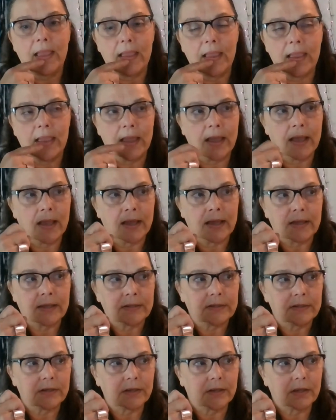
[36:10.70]

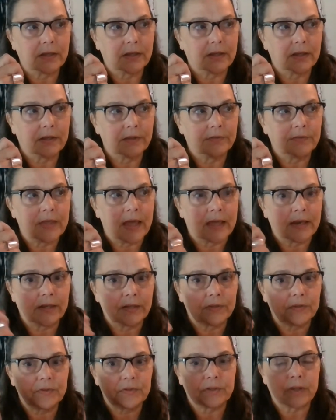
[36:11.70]
and that
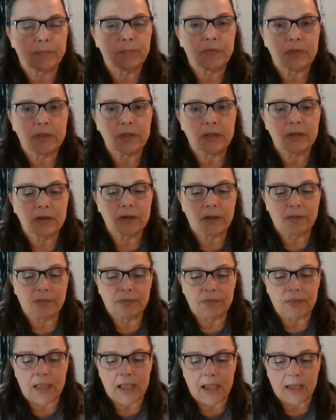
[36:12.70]
is
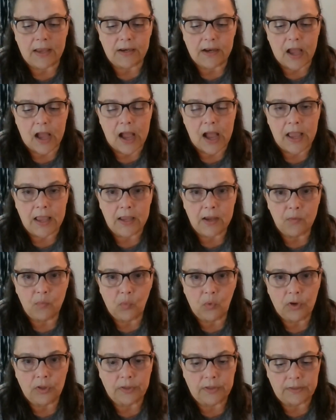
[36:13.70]
something that I
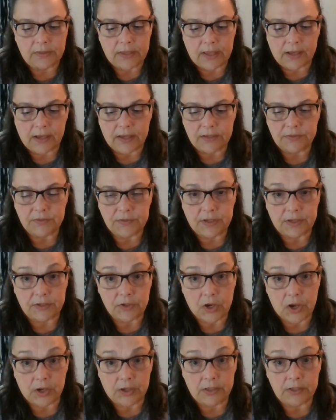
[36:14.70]
am willing, like I said,
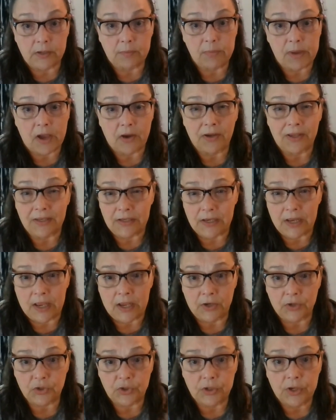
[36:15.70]
talking about
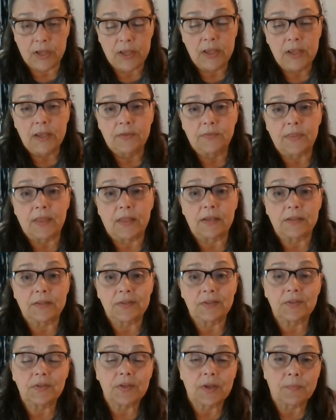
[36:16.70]
Ganesh, that
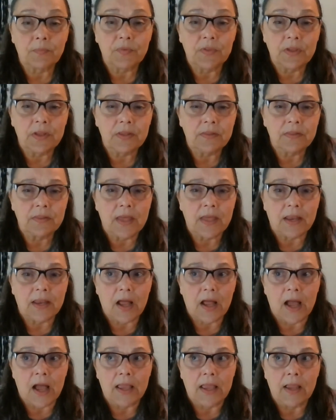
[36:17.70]
is something
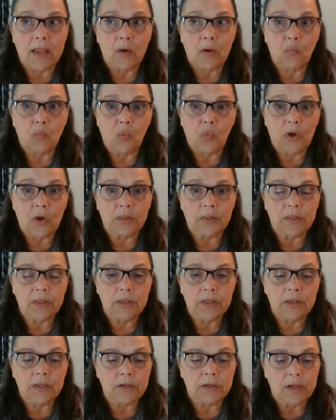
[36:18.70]
that I am
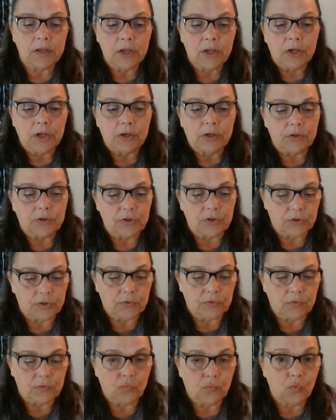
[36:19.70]
willing
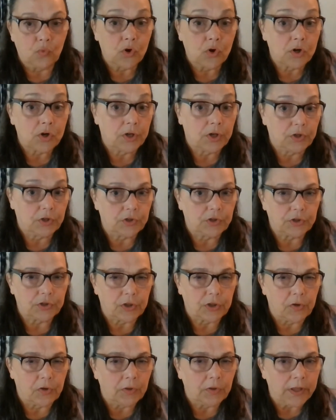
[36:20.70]
to work
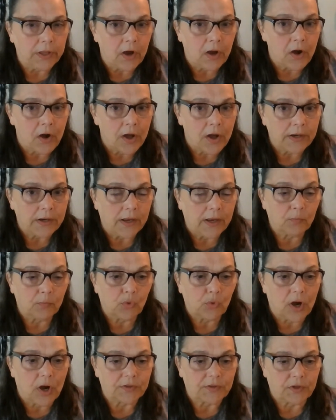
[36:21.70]
slowly on and
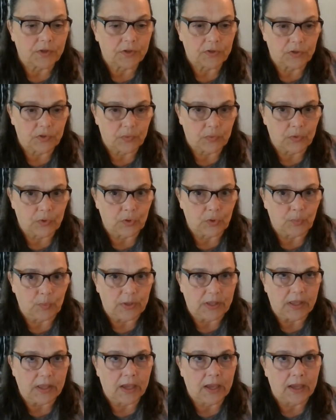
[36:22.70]
process through
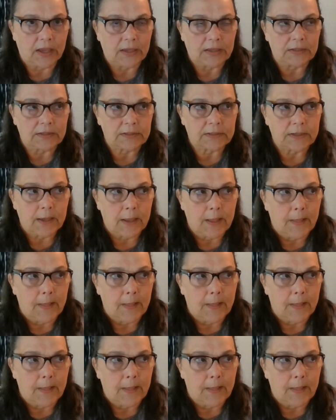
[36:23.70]
because